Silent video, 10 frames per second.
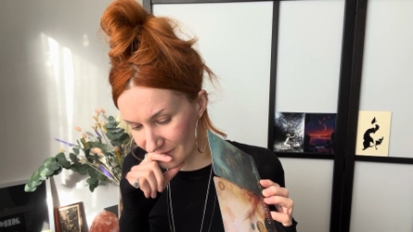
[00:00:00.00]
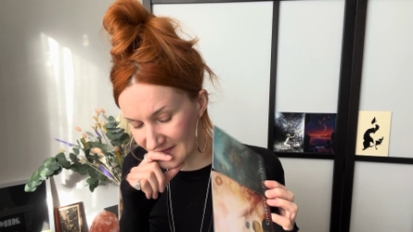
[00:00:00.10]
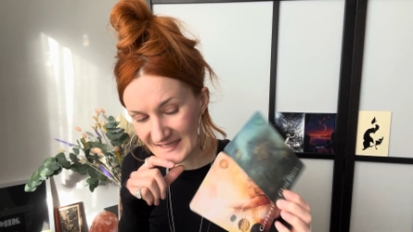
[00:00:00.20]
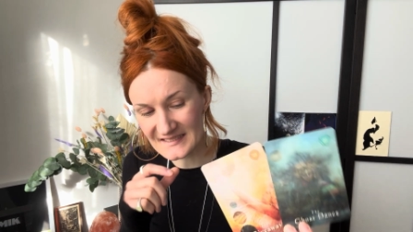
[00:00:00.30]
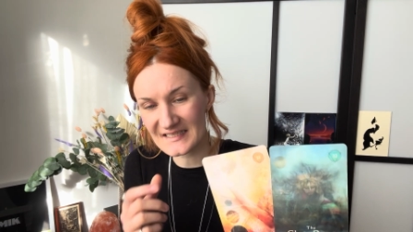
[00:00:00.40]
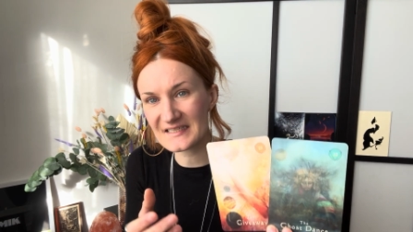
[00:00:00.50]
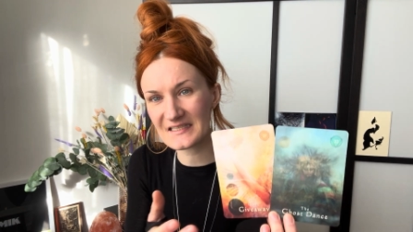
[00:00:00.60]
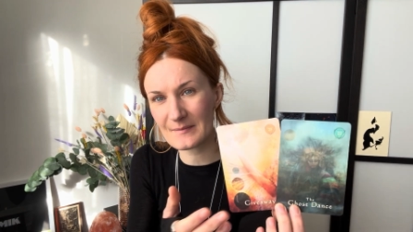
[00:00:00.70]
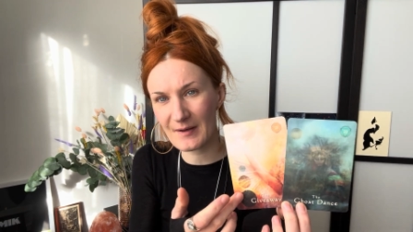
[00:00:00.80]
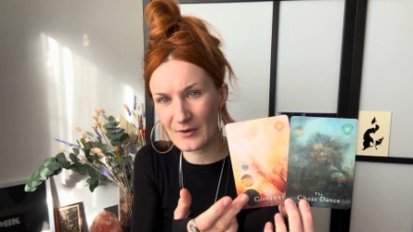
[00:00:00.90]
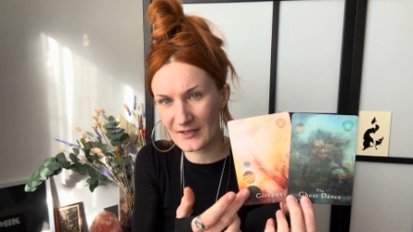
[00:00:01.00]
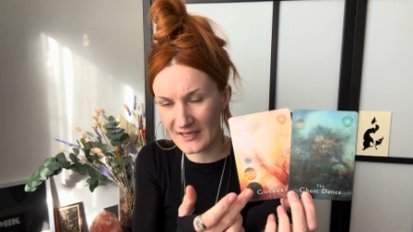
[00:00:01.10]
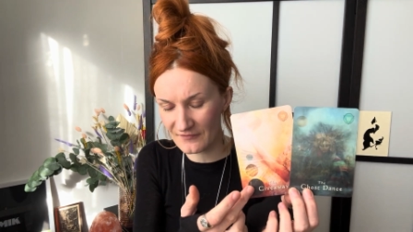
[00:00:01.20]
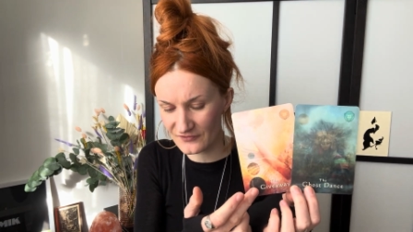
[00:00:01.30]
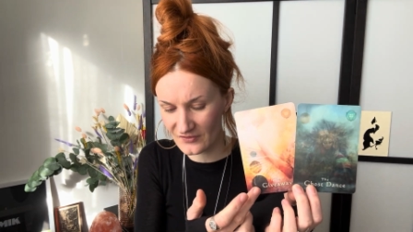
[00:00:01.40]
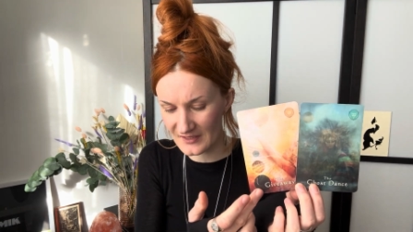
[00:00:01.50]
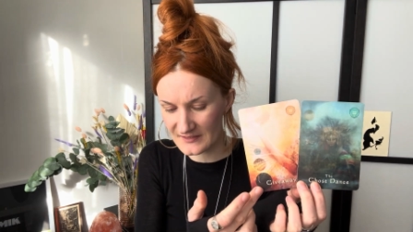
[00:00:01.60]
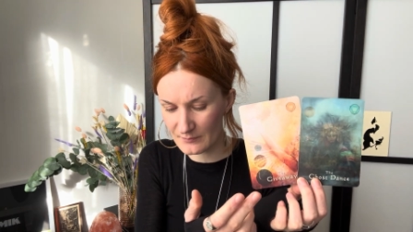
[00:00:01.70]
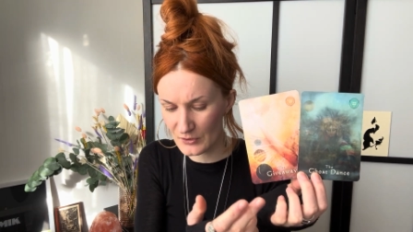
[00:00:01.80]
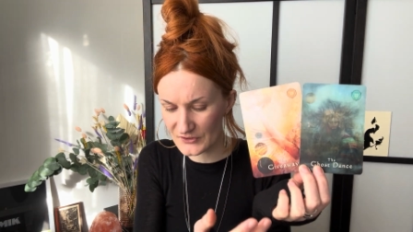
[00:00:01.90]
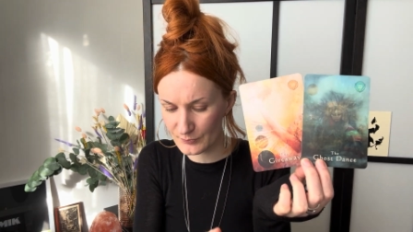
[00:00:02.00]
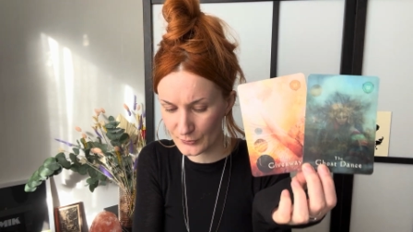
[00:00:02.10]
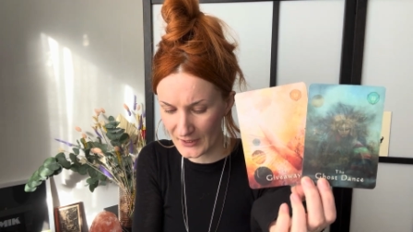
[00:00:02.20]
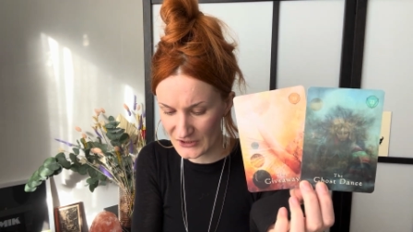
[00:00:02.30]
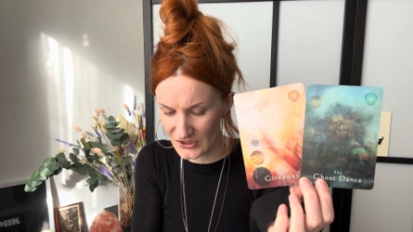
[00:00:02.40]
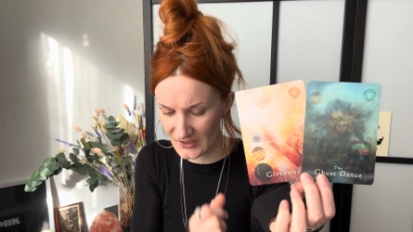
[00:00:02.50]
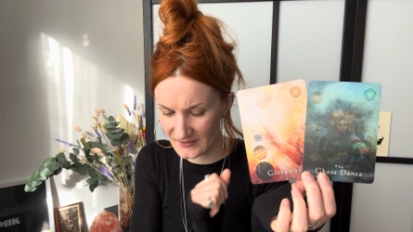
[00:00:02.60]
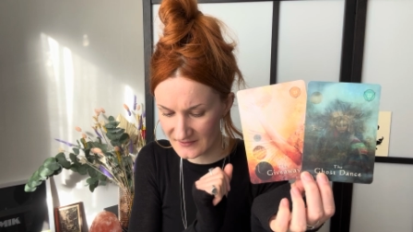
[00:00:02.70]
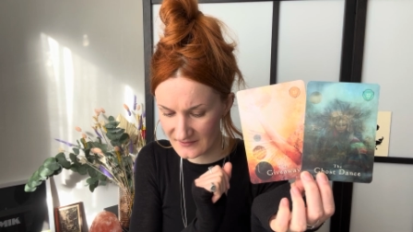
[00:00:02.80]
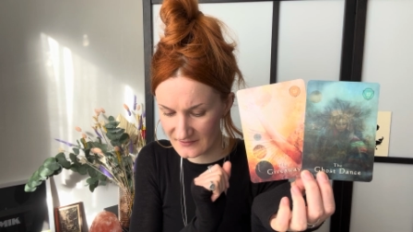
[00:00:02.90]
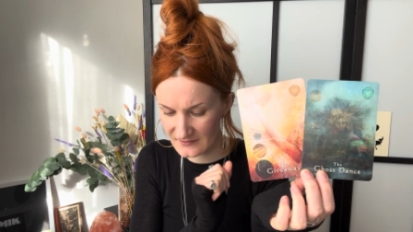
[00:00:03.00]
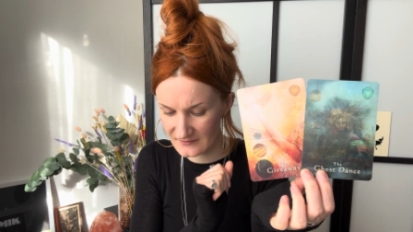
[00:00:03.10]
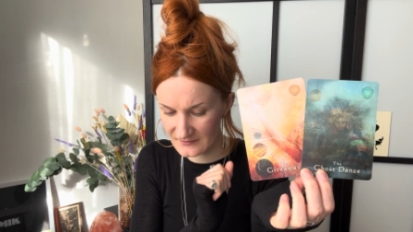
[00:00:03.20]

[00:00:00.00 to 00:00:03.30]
This is about a gift that is most precious.